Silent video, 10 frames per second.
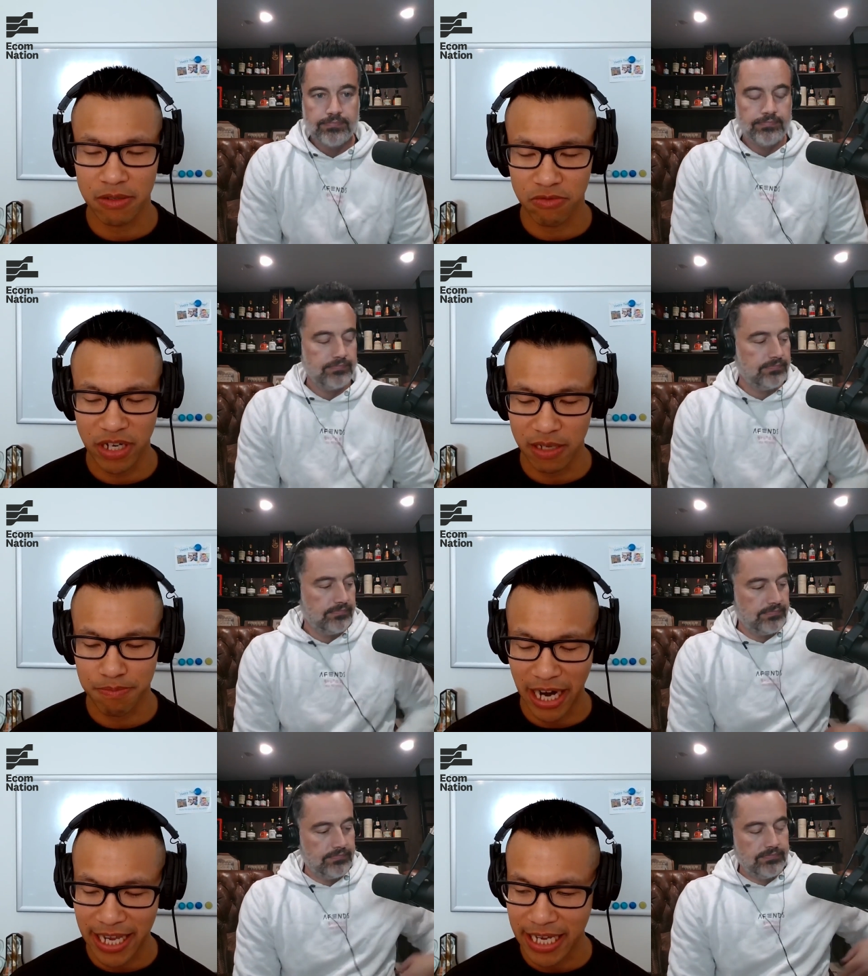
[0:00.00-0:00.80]
Speaker 1: really
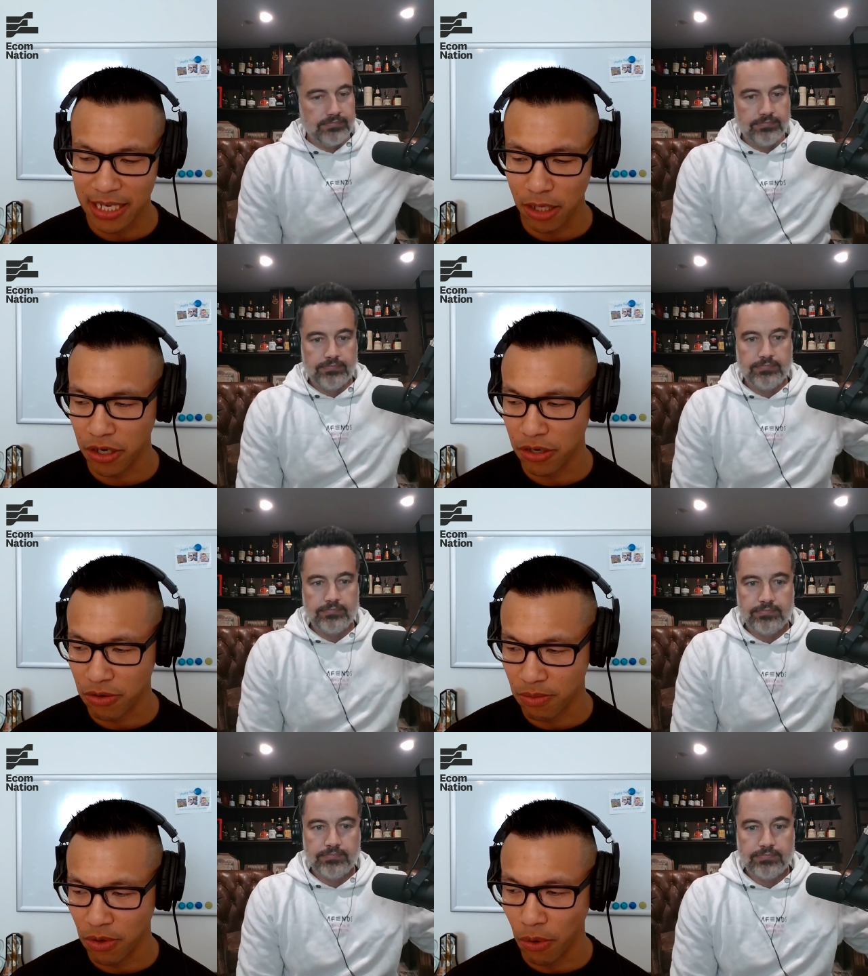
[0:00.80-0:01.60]
breaking a lot of
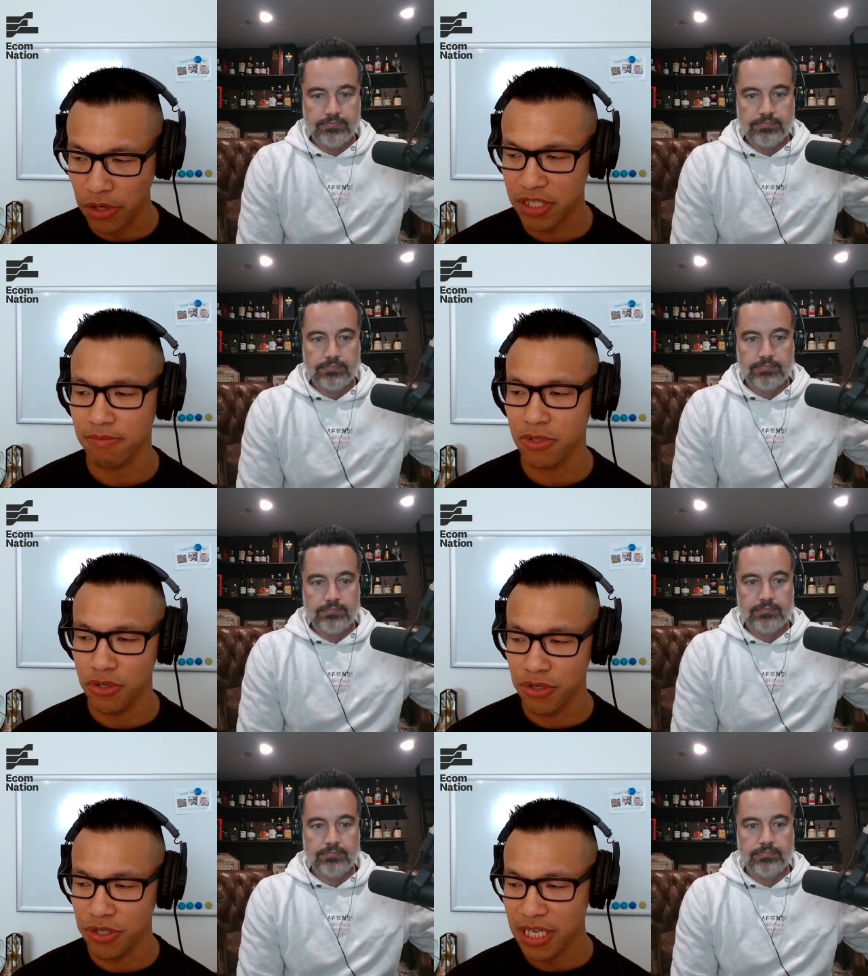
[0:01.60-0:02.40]
awesome
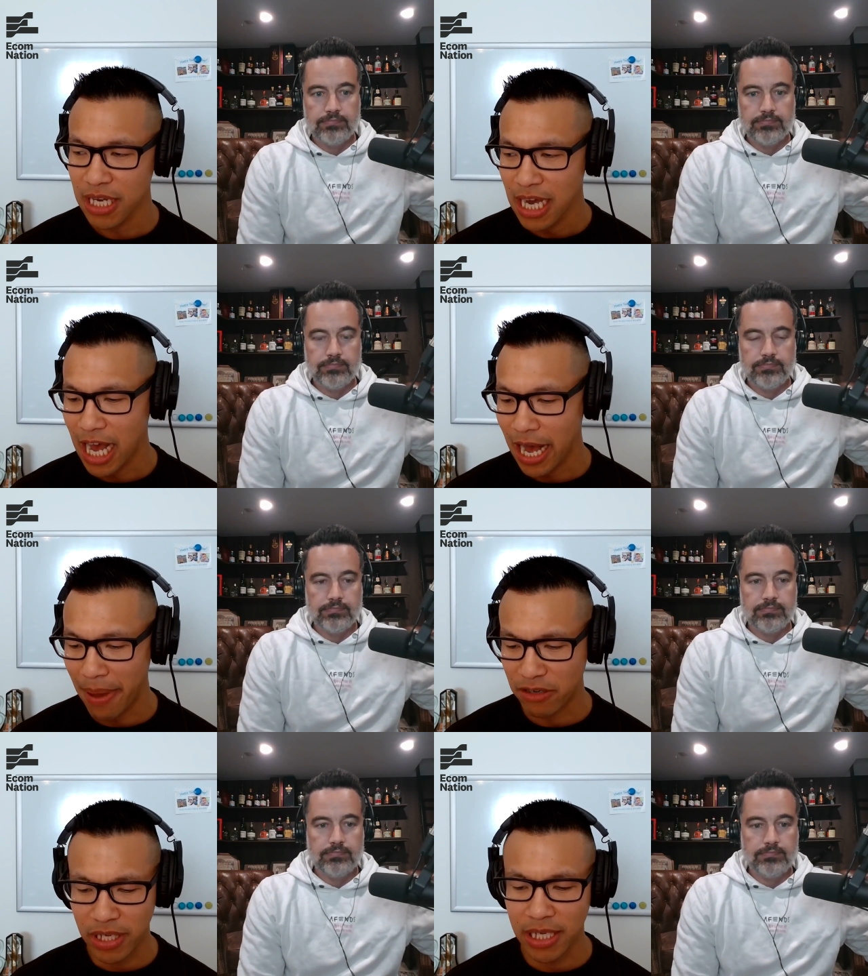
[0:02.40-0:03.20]
news um,
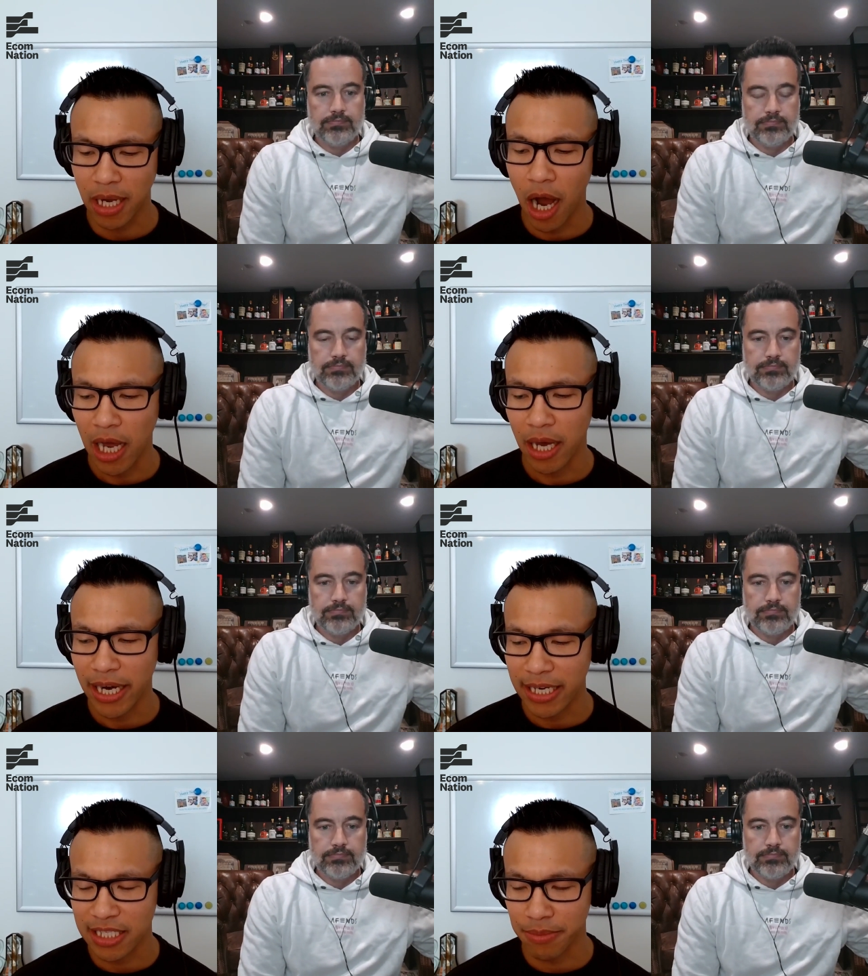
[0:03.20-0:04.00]
and really
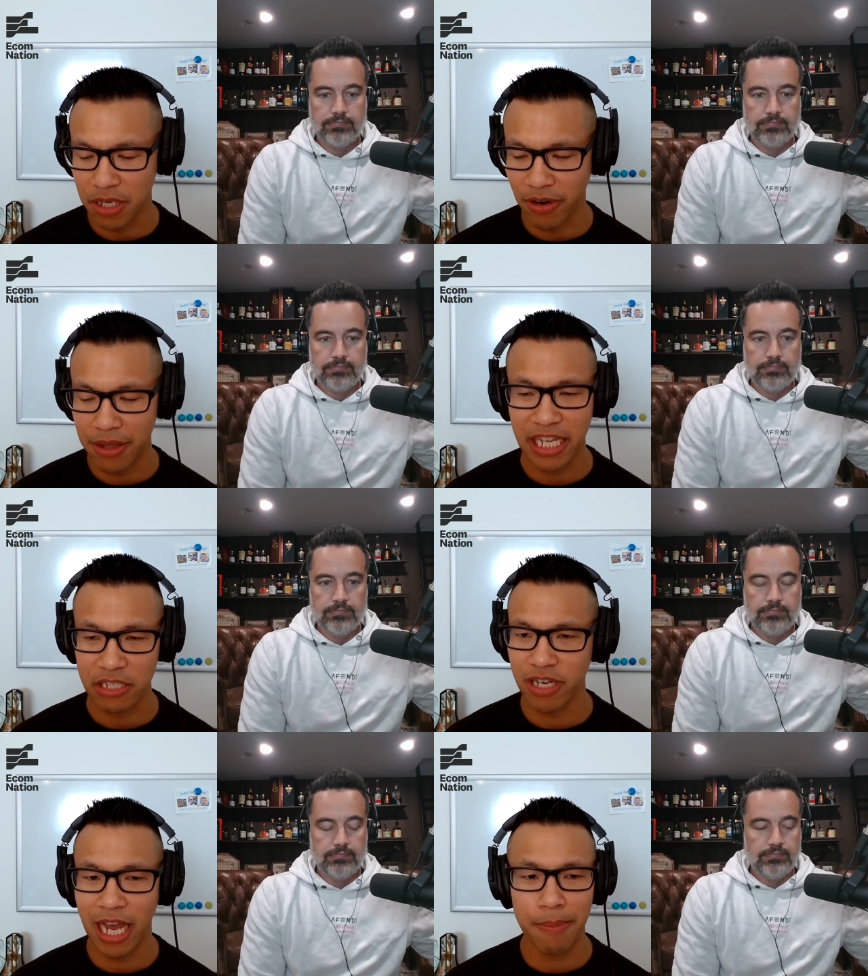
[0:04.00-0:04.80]
highlighting some of the great things
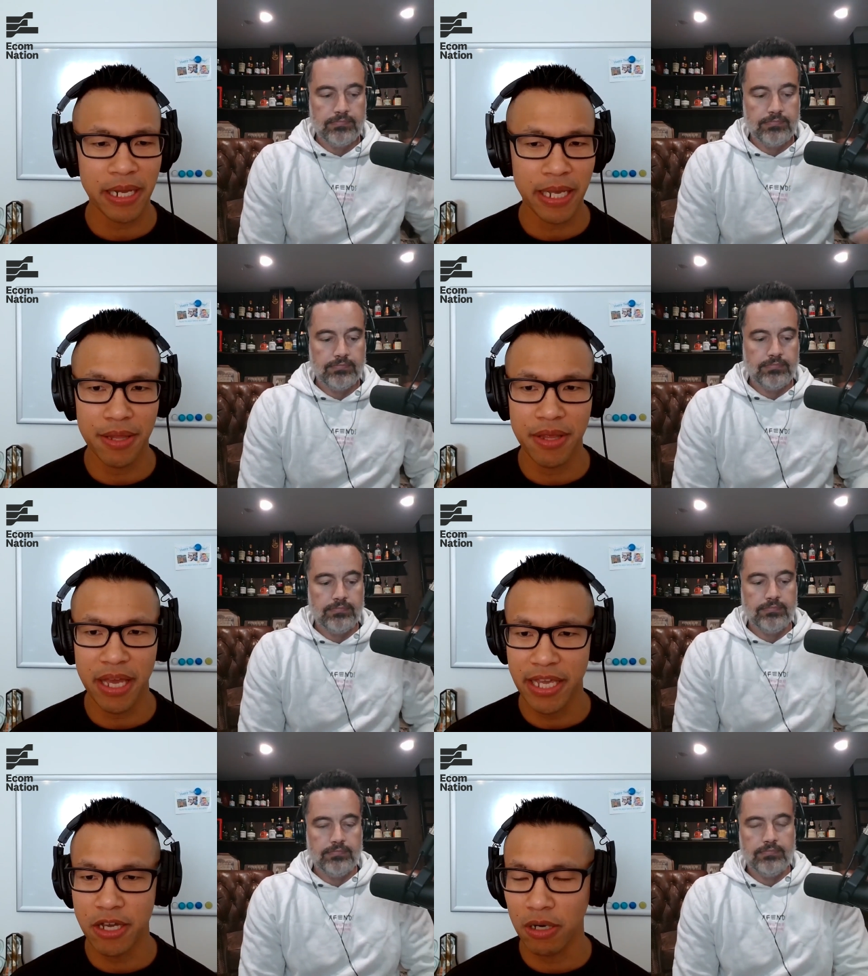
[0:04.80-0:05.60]
that are happening in the
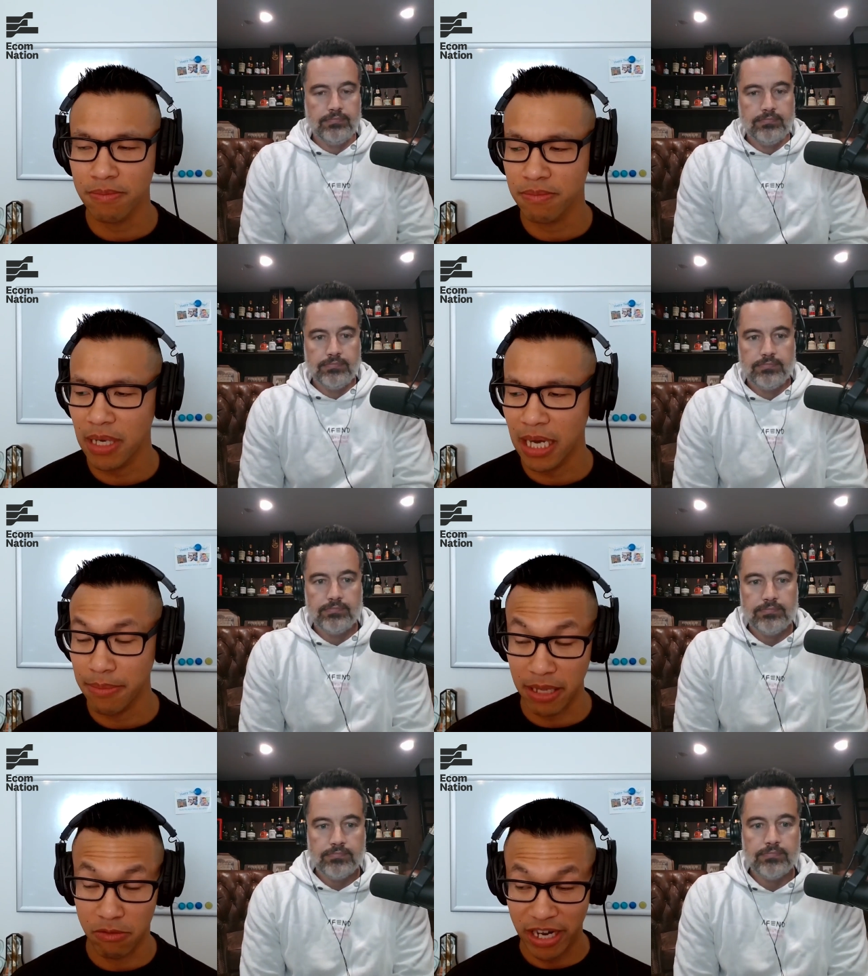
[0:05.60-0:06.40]
ecom um,
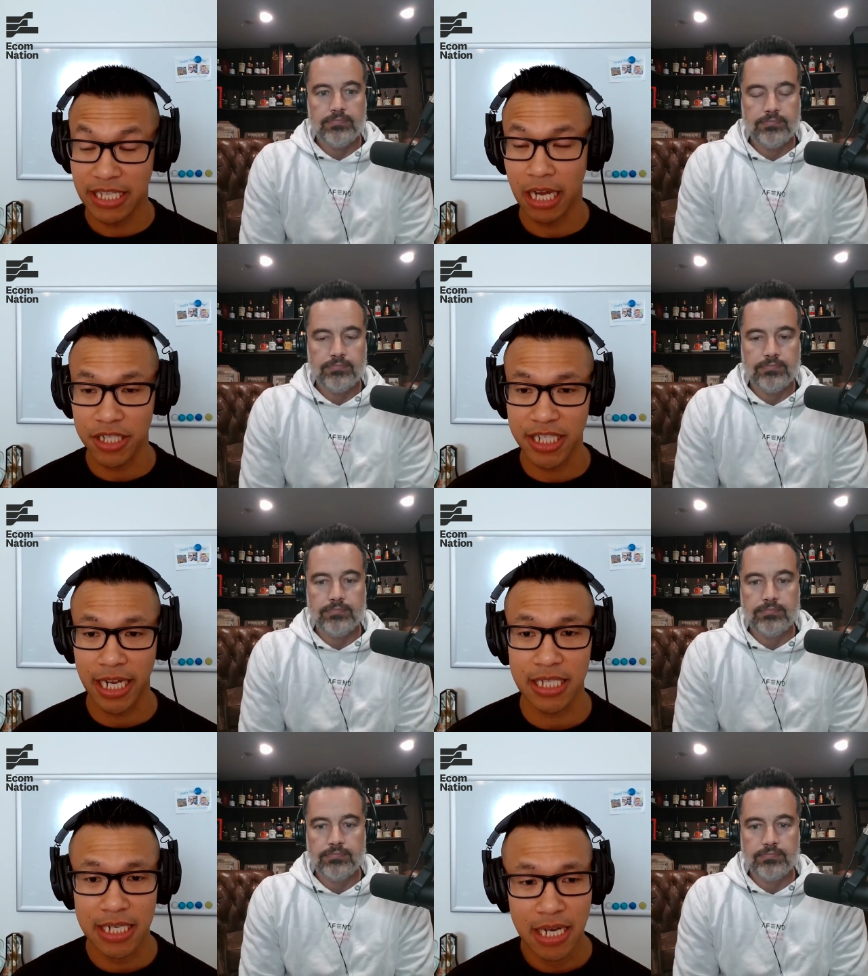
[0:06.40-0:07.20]
and retail
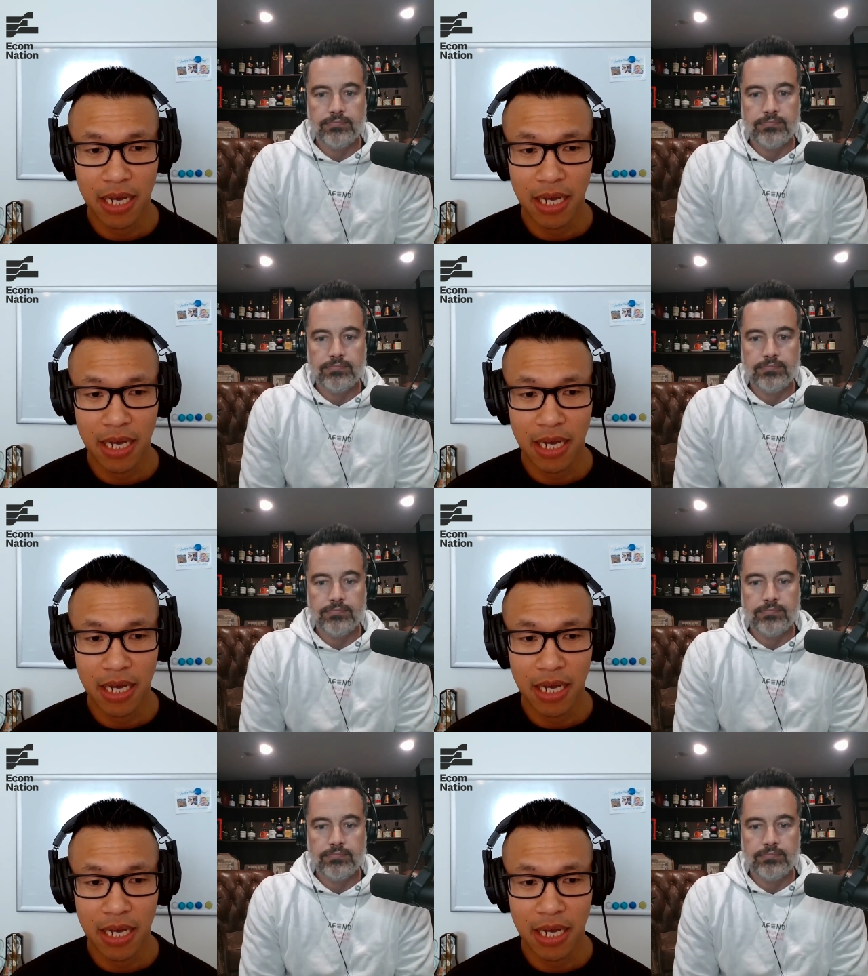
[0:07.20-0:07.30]
sector,